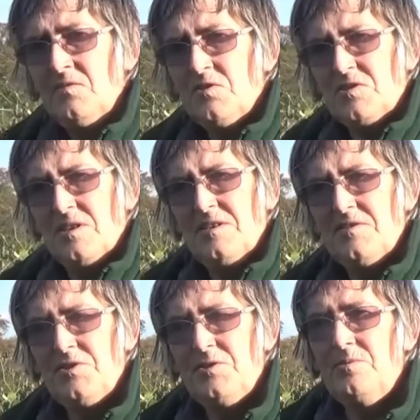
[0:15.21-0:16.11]
Just going to
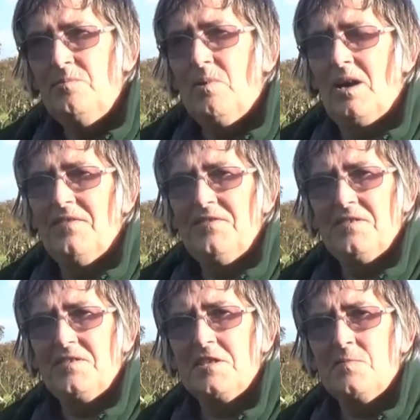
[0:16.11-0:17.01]
do what
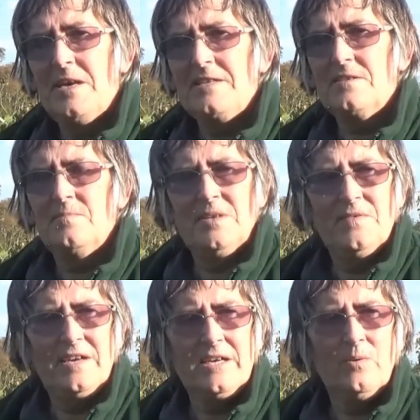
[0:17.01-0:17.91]
I suspect is going to be a
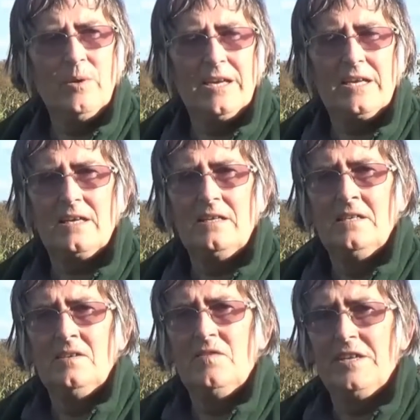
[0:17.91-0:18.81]
very quick
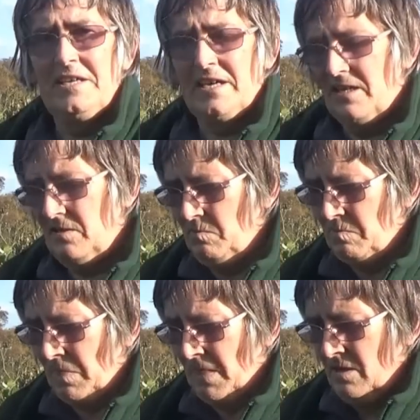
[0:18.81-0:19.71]
video.
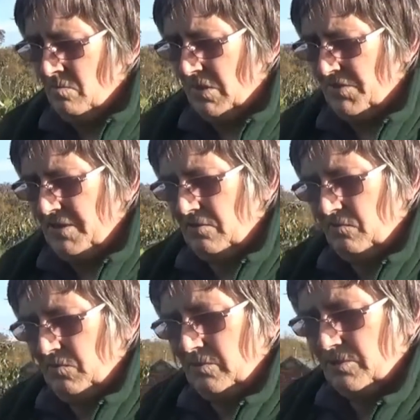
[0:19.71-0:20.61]
I
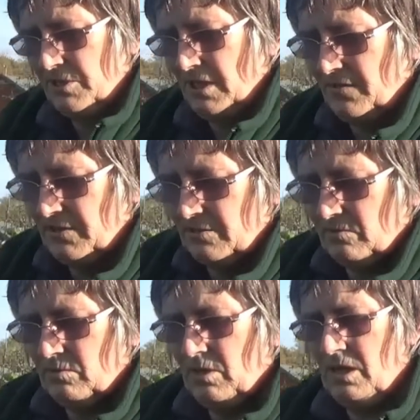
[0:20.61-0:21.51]
thought we would have a
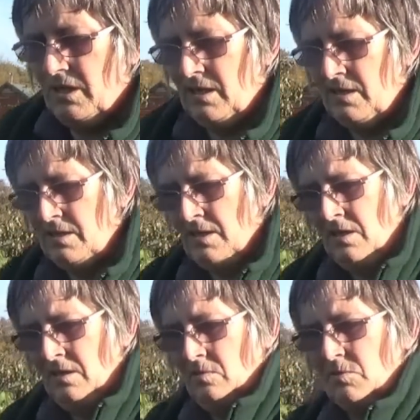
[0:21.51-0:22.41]
little,
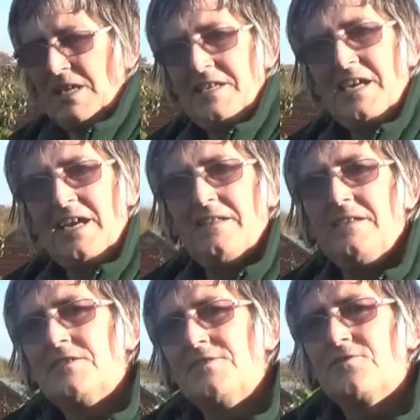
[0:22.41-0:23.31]
we'll dedicate
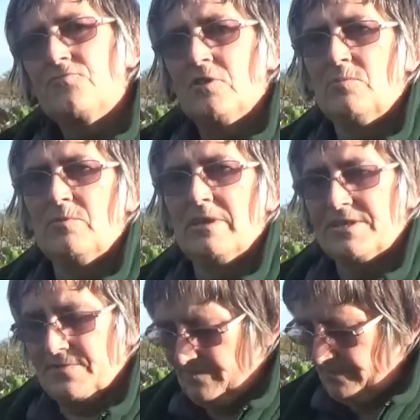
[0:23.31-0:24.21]
this to strawberries.